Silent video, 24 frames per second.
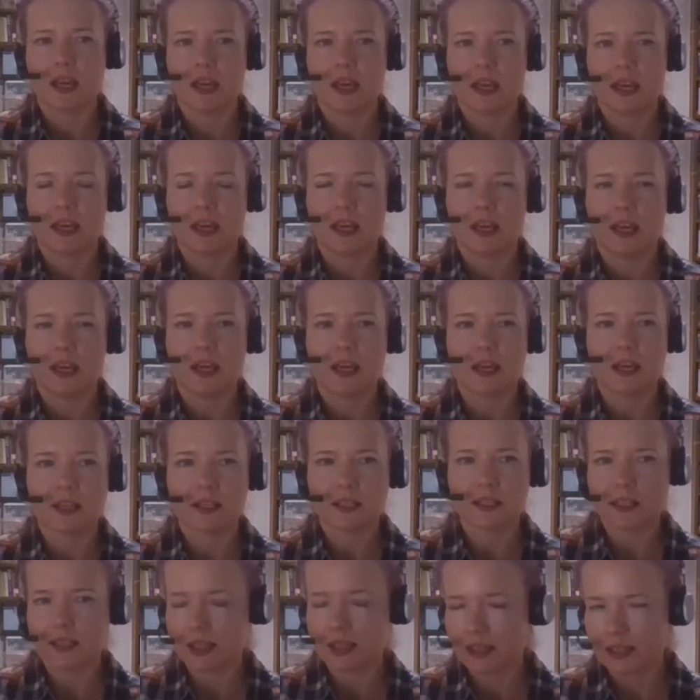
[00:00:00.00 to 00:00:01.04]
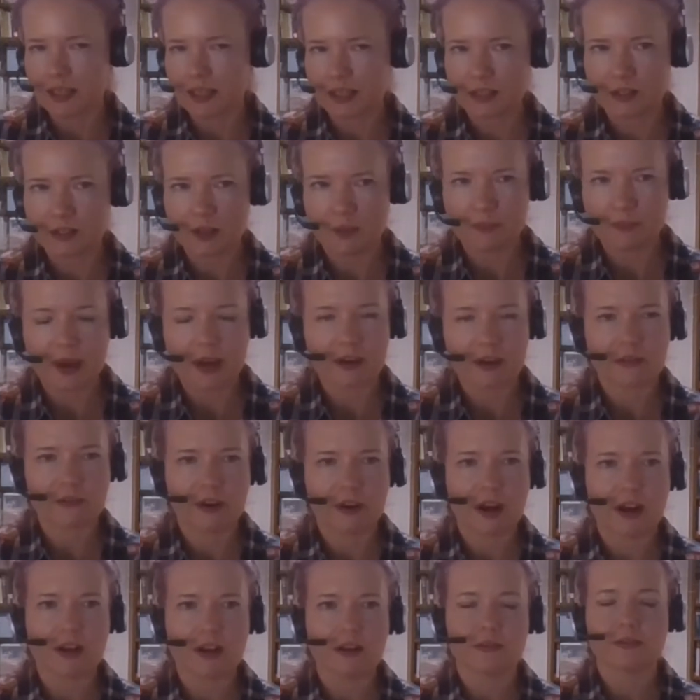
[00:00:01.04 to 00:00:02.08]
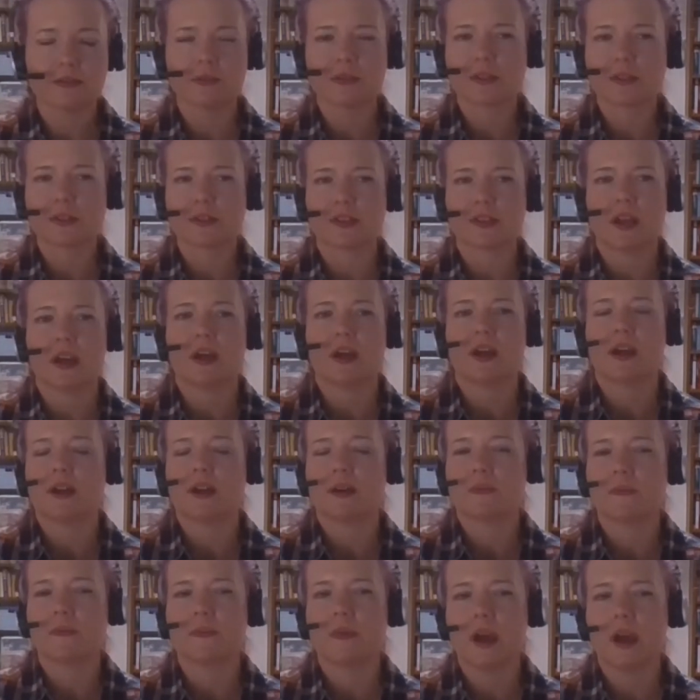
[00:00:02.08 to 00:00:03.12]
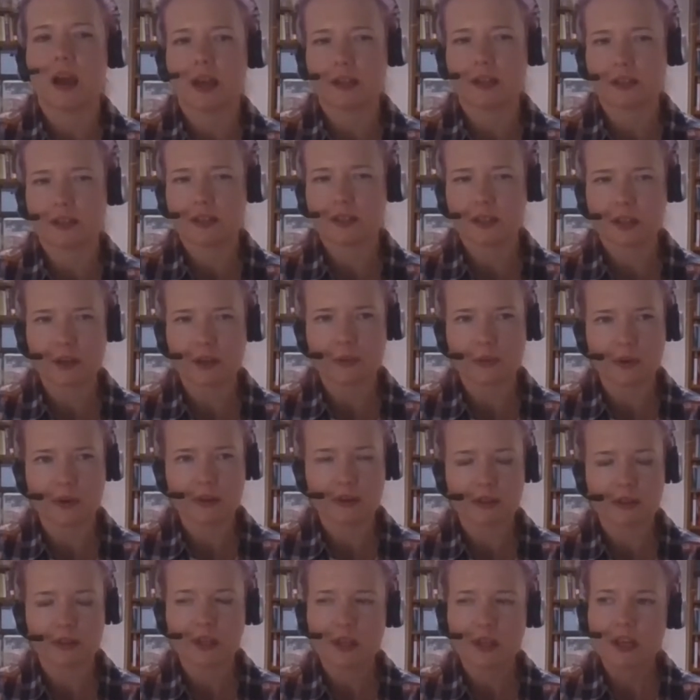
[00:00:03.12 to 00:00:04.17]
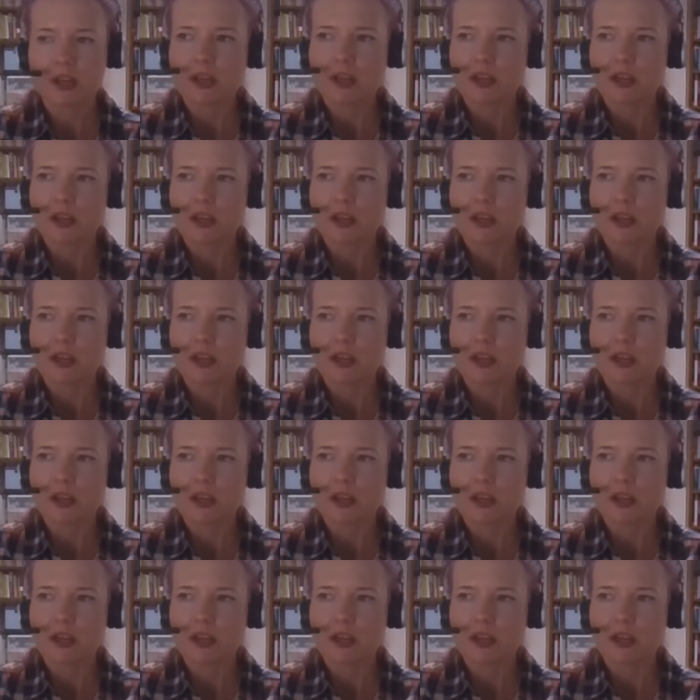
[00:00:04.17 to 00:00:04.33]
uh, identical backgrounds um, and so on